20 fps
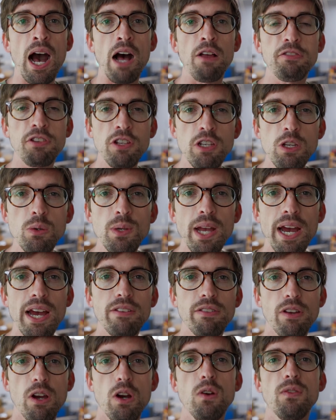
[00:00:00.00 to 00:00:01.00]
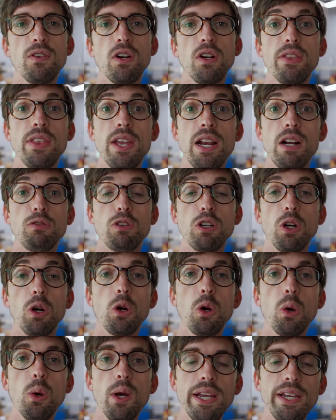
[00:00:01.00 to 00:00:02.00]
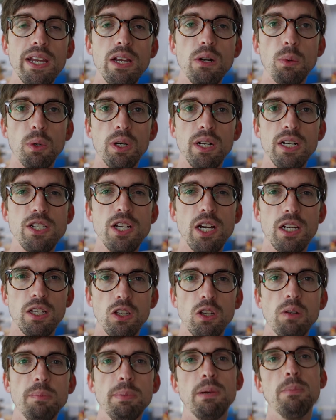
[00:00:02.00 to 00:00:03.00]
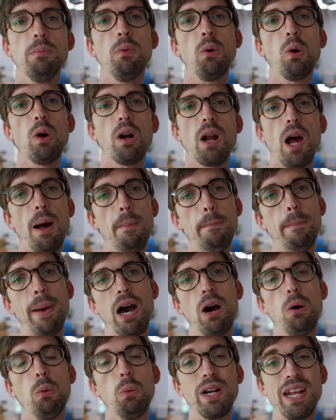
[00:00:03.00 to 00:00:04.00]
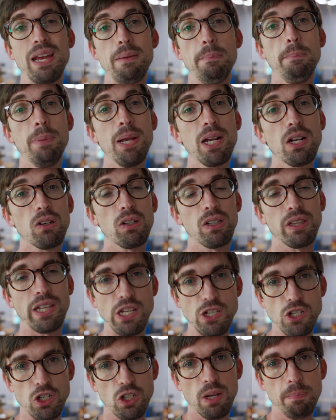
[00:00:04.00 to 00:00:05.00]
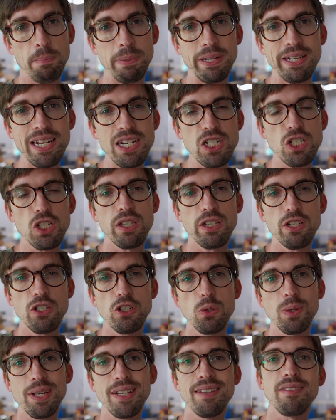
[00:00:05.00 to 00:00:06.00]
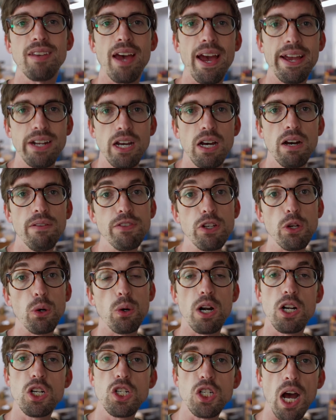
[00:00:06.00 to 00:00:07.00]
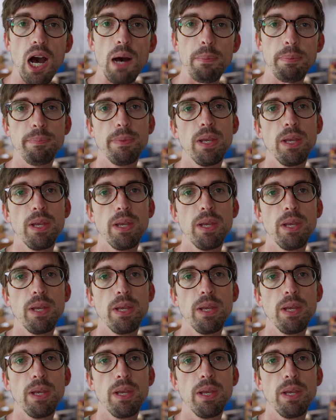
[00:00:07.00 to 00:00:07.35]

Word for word: I'll see you guys over there real quick, and we're gonna talk a little bit more about what a bigger laser could potentially do inside of your shop.